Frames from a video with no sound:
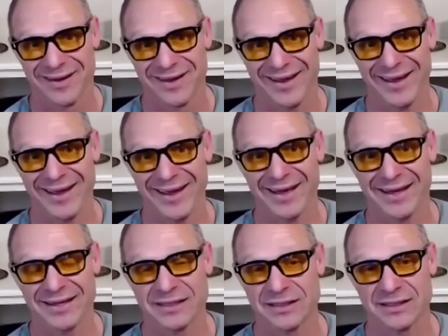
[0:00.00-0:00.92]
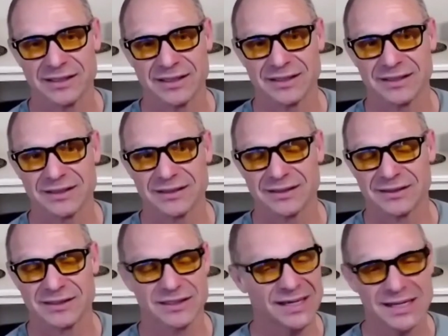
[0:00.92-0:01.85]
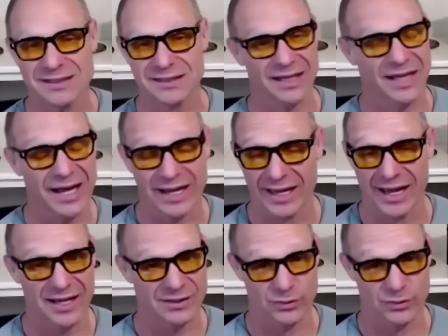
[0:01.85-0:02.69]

And she doesn't like guys'